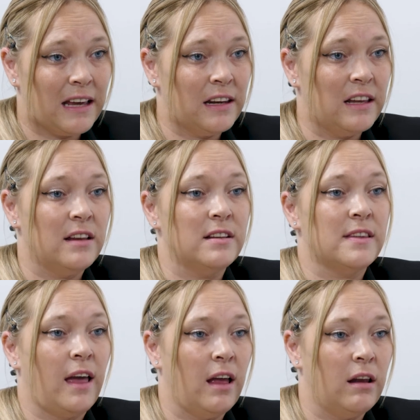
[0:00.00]

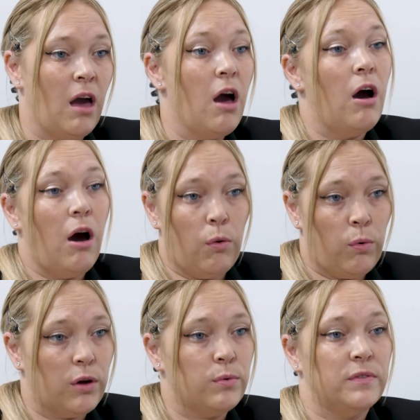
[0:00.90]
techniques, then I'll
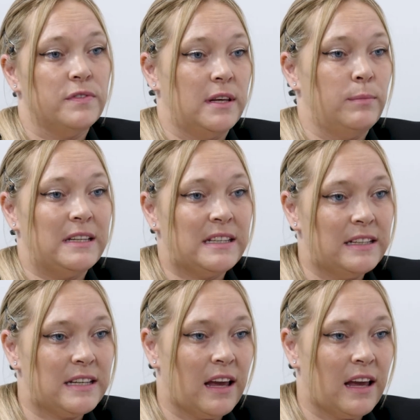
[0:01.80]
work with CBT